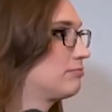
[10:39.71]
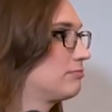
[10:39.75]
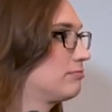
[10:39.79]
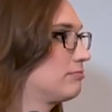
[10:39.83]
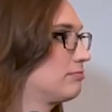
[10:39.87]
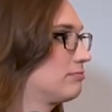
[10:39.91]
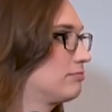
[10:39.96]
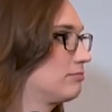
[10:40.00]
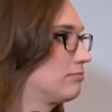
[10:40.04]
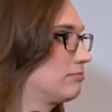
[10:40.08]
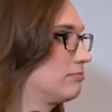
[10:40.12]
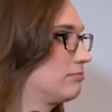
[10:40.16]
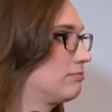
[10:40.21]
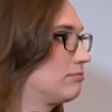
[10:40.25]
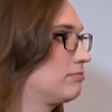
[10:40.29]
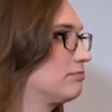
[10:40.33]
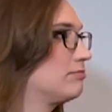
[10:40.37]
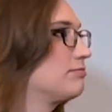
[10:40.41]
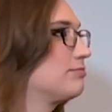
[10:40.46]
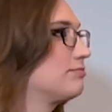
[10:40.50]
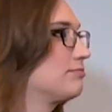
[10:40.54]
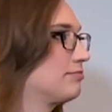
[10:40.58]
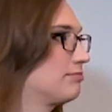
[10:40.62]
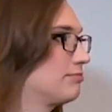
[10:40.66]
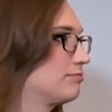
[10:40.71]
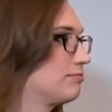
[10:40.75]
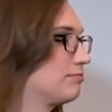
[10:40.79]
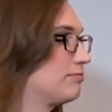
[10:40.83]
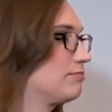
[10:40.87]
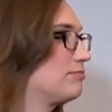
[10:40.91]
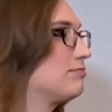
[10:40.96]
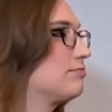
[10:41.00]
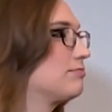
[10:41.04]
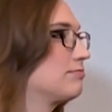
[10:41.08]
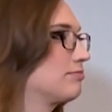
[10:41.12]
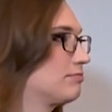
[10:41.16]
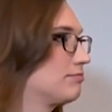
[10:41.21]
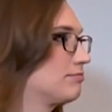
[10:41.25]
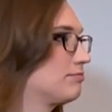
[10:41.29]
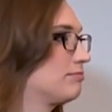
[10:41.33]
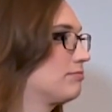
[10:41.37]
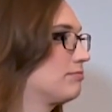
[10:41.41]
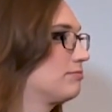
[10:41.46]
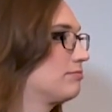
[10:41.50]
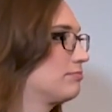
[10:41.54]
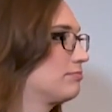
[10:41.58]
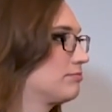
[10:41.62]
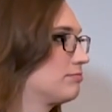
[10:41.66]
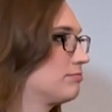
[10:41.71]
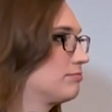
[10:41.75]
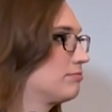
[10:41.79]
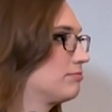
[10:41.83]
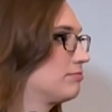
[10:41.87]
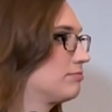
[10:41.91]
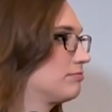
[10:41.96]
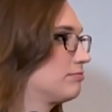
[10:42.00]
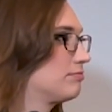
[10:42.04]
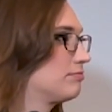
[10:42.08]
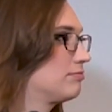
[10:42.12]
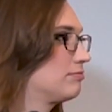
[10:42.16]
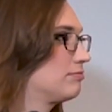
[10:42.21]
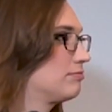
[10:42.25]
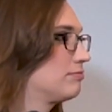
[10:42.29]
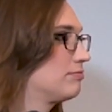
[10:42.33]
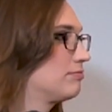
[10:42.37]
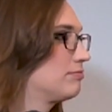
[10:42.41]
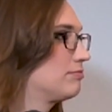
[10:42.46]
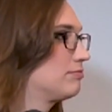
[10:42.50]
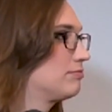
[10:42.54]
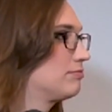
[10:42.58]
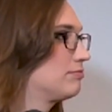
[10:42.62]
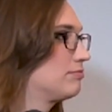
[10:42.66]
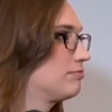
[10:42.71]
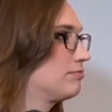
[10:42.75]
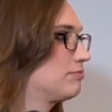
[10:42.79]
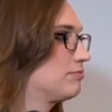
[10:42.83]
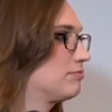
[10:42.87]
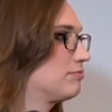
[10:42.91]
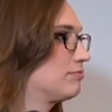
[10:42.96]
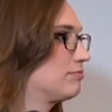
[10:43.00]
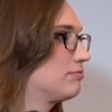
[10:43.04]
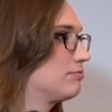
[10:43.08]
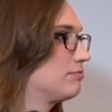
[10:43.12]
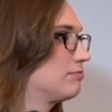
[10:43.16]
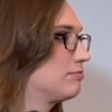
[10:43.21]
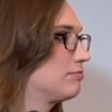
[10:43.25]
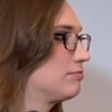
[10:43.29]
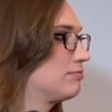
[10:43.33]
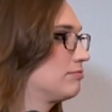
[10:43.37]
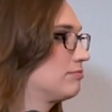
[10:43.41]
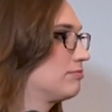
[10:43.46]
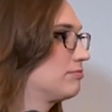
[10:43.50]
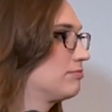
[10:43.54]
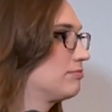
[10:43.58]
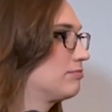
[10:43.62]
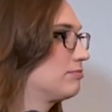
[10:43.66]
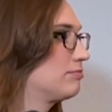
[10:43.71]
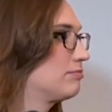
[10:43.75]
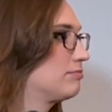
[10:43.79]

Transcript: No words are spoken by the person on screen.